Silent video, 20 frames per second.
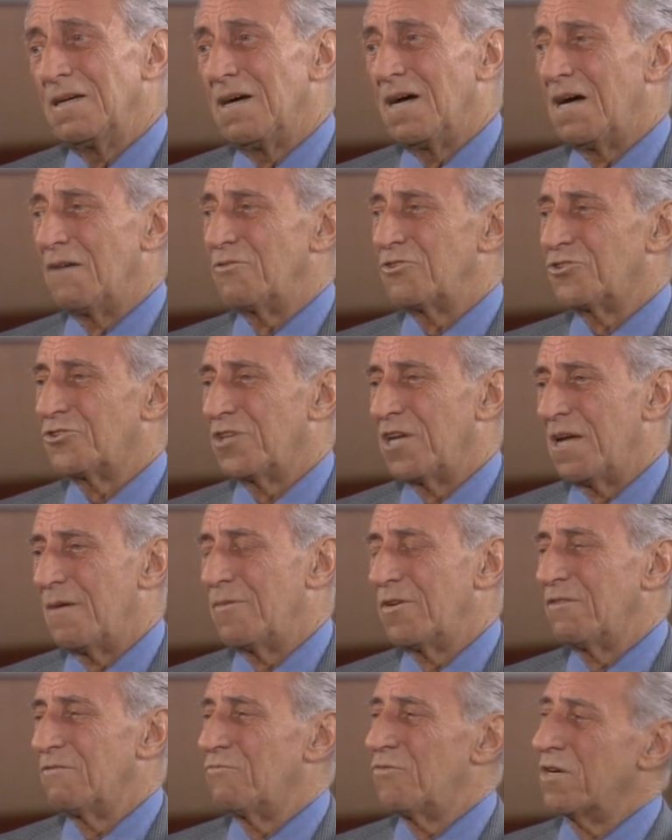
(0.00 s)
I was
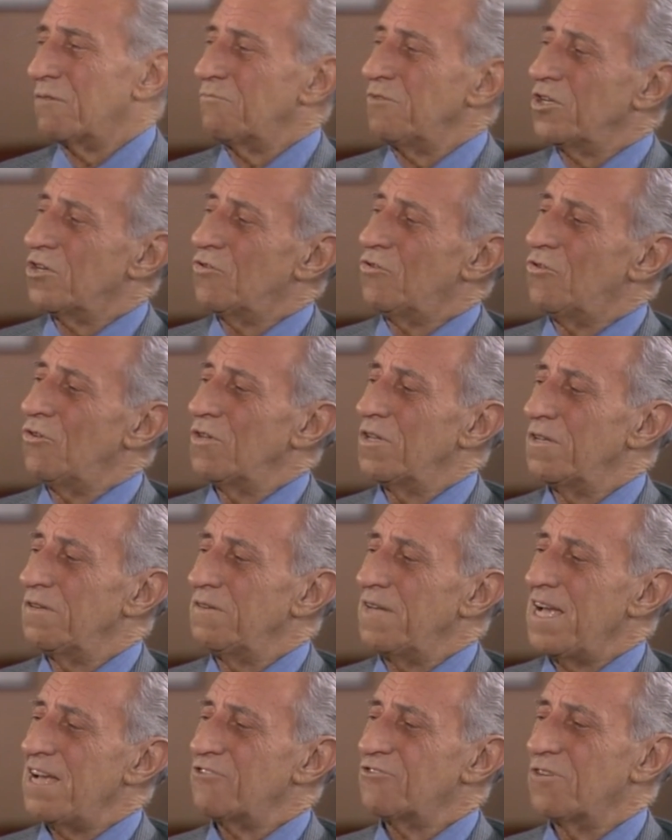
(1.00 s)
chairman of what we call the
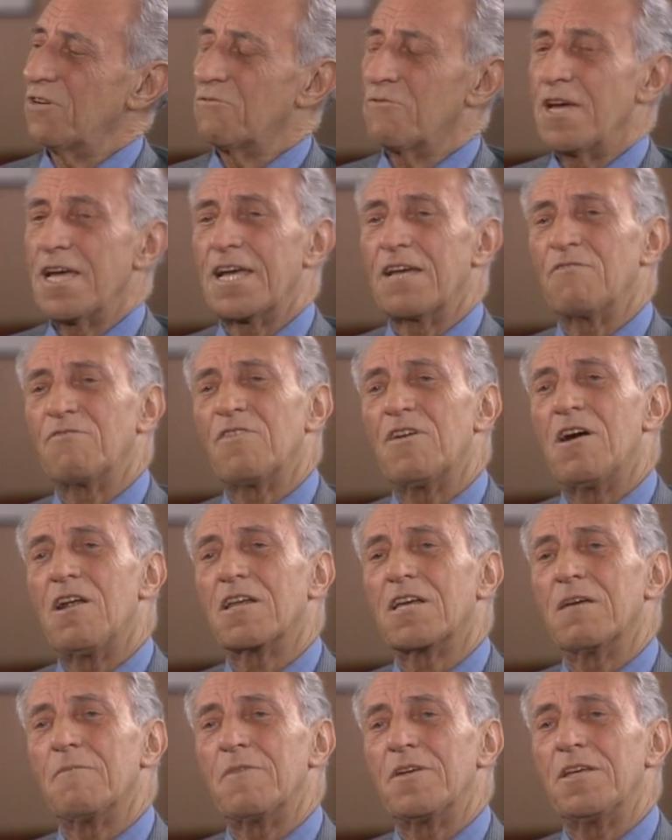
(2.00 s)
National Rank and File
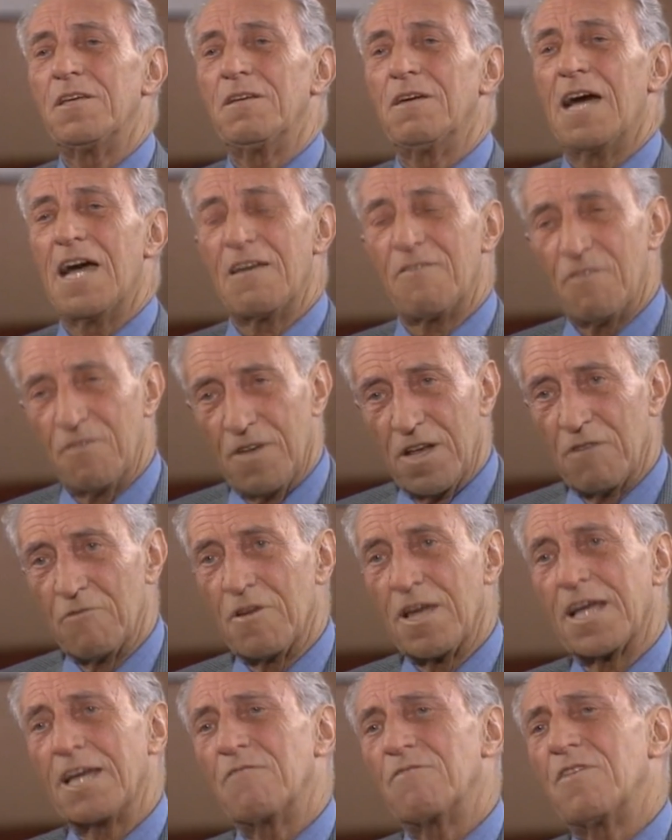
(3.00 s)
Committee, AFL
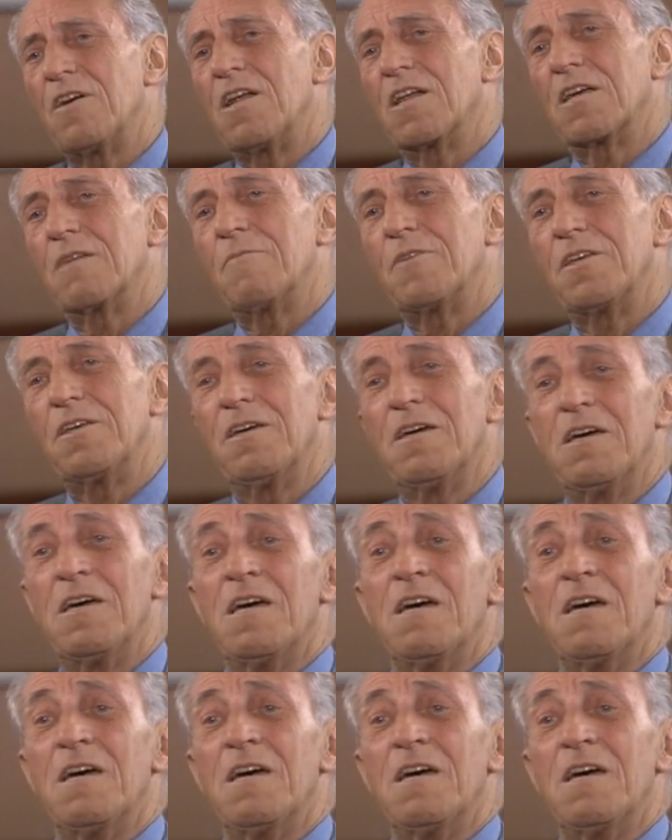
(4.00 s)
Rank and File Committee,